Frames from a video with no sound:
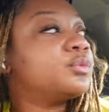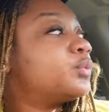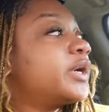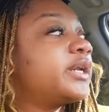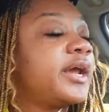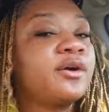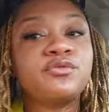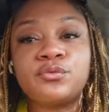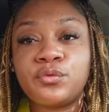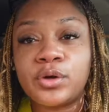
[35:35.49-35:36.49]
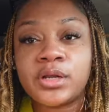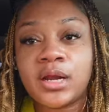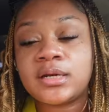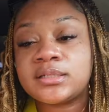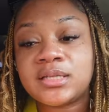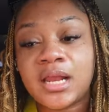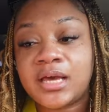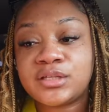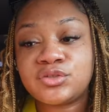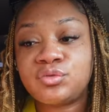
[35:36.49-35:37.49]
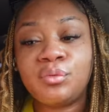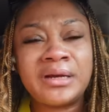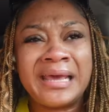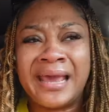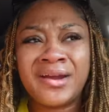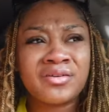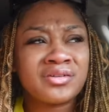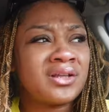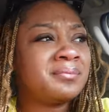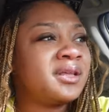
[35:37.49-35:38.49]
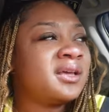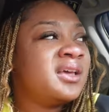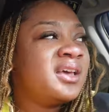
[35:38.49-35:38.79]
went down from $40 to like $28 or something.